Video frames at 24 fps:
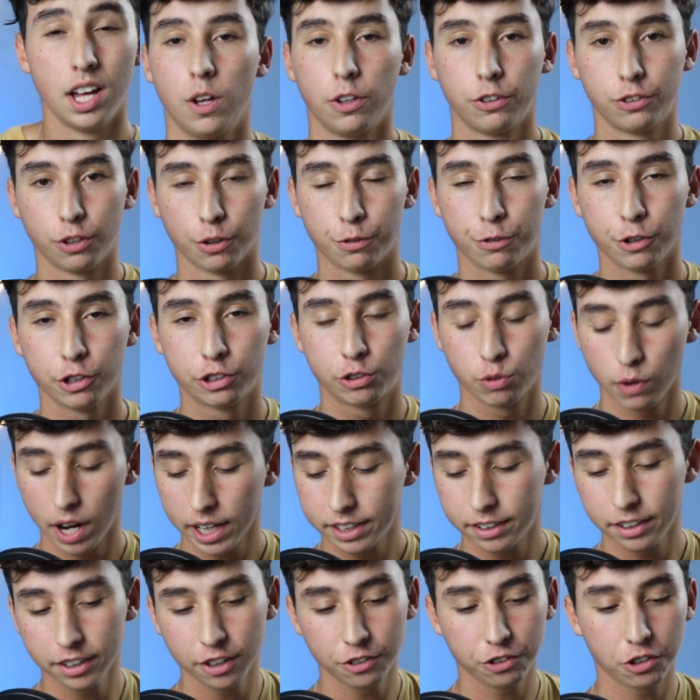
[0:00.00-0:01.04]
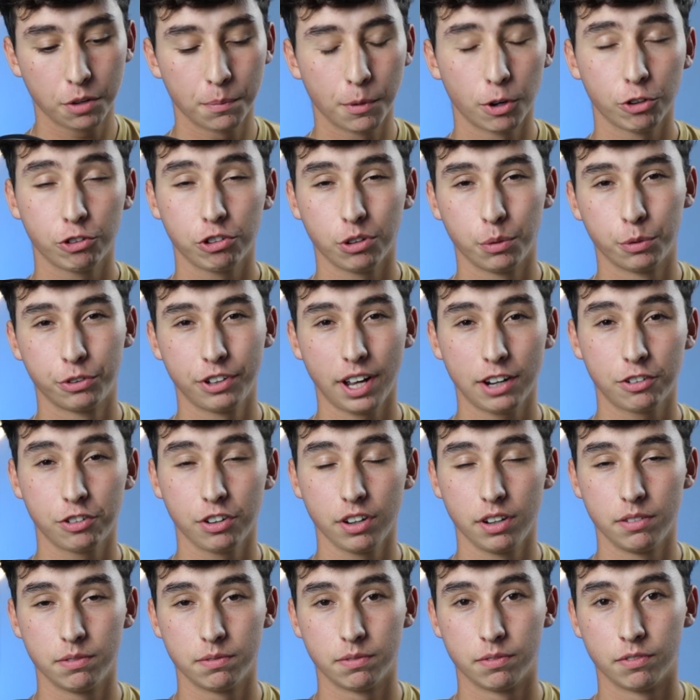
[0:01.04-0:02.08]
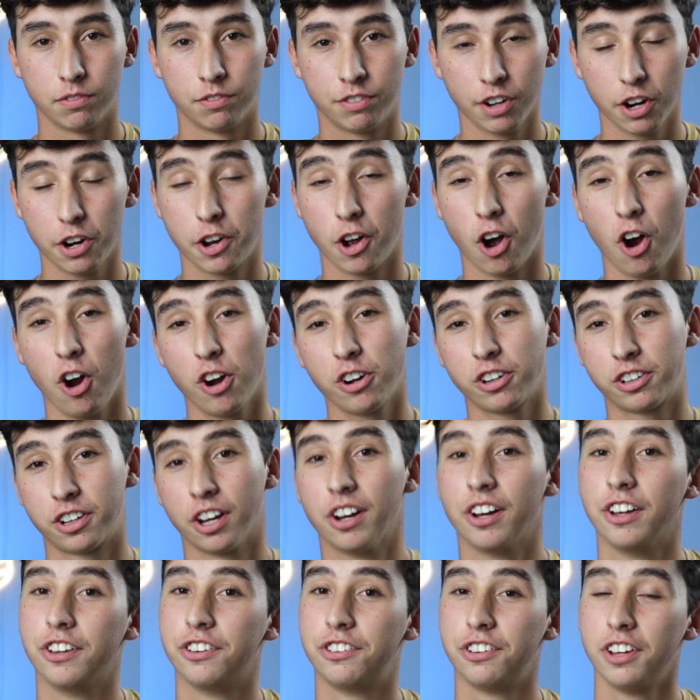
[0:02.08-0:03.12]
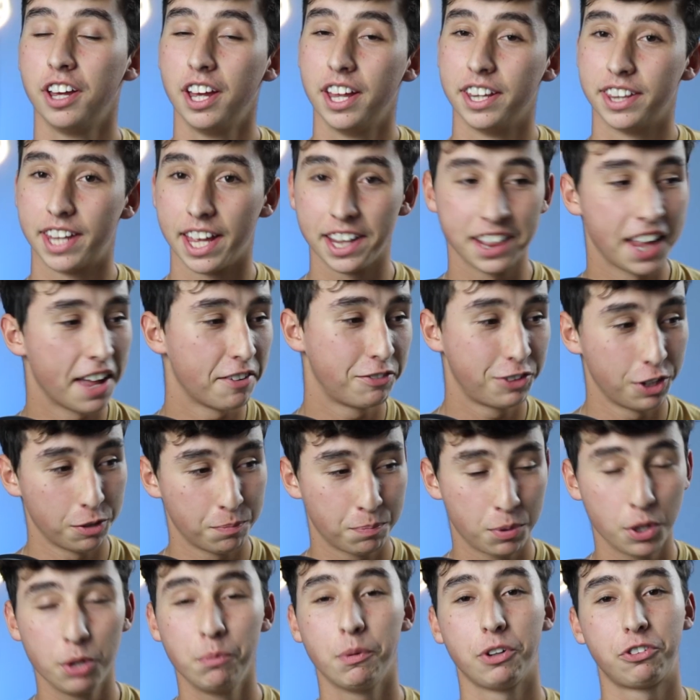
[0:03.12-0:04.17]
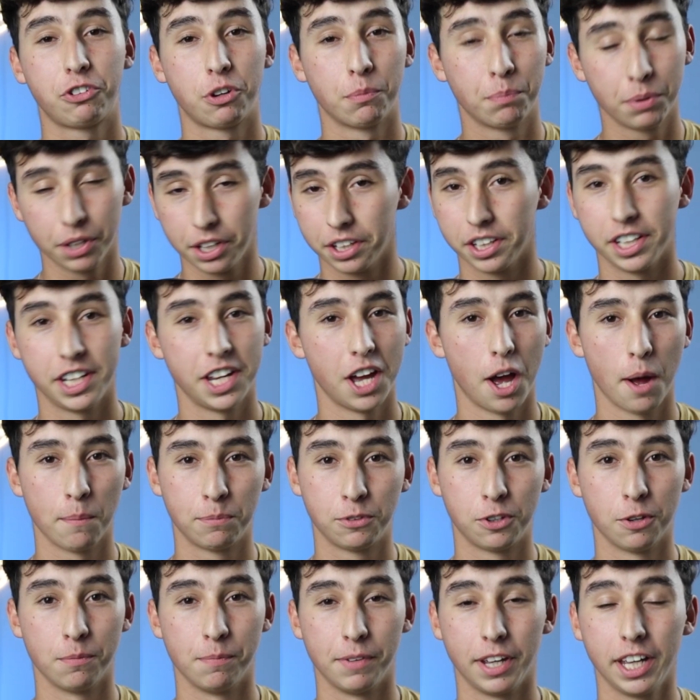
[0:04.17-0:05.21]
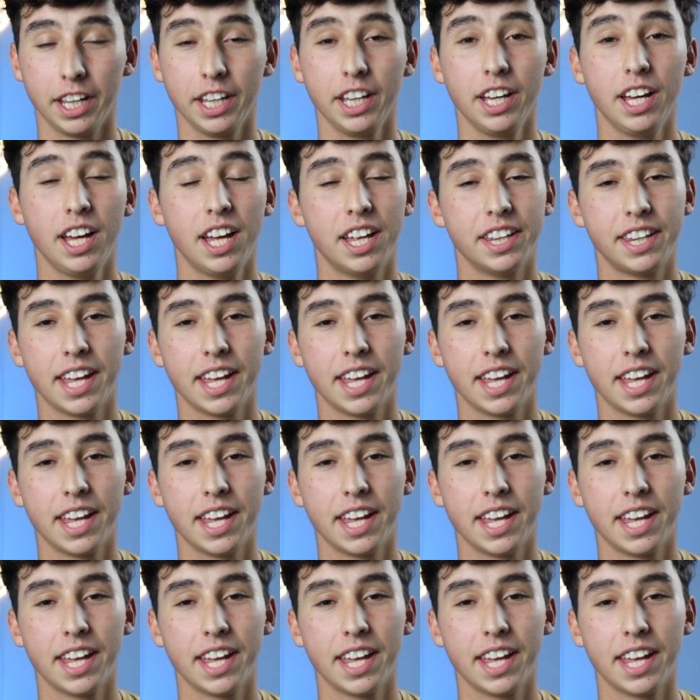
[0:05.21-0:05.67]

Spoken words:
So for directing this commercial, it was actually very hard because they left it pretty much completely up to me.